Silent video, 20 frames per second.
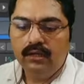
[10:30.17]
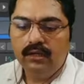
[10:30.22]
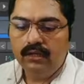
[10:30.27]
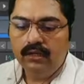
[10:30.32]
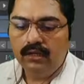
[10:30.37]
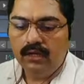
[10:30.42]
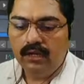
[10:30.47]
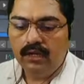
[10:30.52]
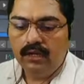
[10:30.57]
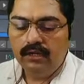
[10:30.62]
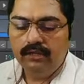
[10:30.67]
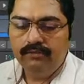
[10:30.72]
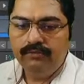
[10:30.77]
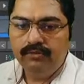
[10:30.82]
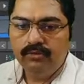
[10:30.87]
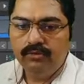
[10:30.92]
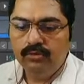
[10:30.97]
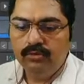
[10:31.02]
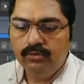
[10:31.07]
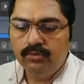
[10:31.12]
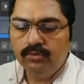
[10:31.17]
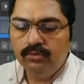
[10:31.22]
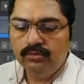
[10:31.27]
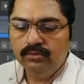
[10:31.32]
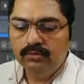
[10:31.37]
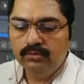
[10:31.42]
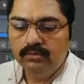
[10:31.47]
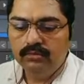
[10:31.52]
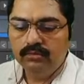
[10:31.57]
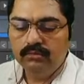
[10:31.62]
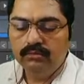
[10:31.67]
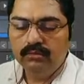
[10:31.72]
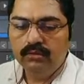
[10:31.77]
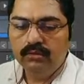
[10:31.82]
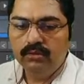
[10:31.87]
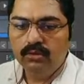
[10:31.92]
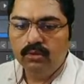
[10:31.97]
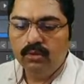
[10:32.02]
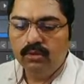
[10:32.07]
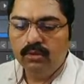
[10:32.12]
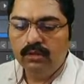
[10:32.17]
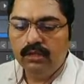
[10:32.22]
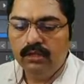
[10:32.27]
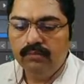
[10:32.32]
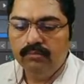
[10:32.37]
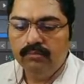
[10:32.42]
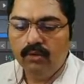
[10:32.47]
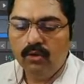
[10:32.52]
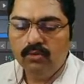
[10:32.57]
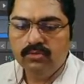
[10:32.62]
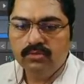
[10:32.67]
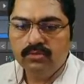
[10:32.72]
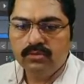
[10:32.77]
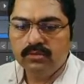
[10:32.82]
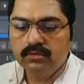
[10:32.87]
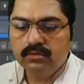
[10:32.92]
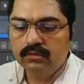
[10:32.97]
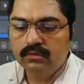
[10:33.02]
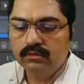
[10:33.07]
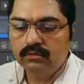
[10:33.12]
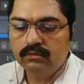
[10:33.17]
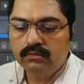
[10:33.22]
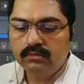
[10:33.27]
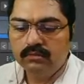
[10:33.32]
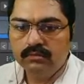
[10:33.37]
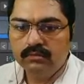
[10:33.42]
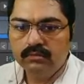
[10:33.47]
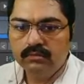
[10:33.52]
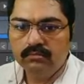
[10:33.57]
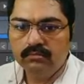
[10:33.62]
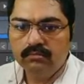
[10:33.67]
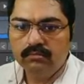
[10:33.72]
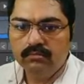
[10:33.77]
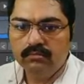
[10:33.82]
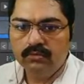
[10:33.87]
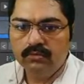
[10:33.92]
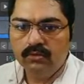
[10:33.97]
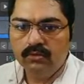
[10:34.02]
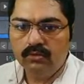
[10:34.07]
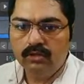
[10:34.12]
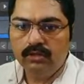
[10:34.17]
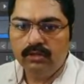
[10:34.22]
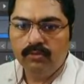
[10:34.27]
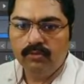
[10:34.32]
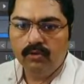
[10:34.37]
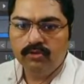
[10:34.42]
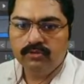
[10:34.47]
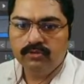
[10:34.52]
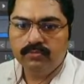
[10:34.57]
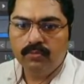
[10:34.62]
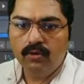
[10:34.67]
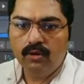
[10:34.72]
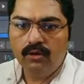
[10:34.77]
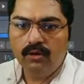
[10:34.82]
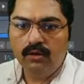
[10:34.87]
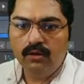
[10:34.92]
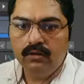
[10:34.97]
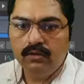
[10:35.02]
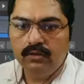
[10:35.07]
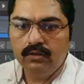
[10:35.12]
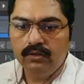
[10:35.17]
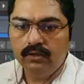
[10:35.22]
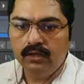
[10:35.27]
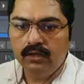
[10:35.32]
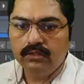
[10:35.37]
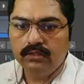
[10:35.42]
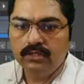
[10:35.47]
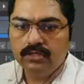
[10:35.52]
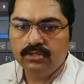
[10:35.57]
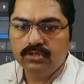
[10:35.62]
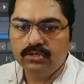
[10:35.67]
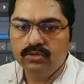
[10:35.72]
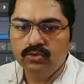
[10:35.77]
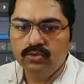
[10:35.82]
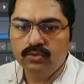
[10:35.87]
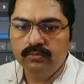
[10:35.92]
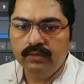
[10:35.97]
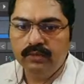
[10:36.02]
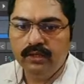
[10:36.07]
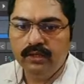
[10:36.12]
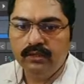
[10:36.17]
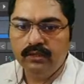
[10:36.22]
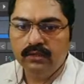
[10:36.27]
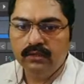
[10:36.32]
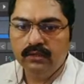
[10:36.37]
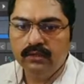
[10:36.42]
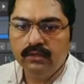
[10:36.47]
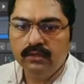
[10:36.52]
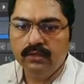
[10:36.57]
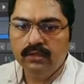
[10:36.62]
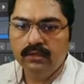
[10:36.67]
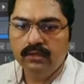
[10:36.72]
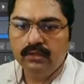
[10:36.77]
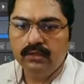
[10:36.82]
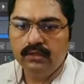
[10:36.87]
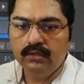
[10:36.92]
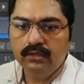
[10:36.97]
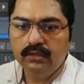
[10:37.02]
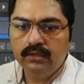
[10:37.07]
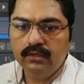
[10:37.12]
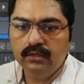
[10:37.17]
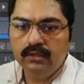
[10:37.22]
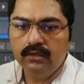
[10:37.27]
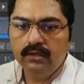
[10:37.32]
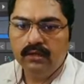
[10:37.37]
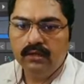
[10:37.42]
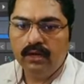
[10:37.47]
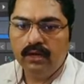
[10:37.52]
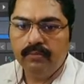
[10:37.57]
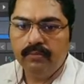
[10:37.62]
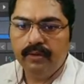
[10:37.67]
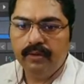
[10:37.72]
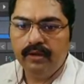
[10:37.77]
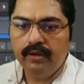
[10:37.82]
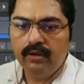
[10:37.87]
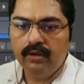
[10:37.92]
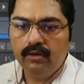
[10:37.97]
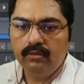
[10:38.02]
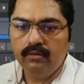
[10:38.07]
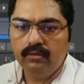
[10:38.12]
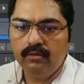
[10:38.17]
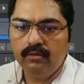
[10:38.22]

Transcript: and if you roll the mouse, hold the mouse ball, you can just zoom in, up and down.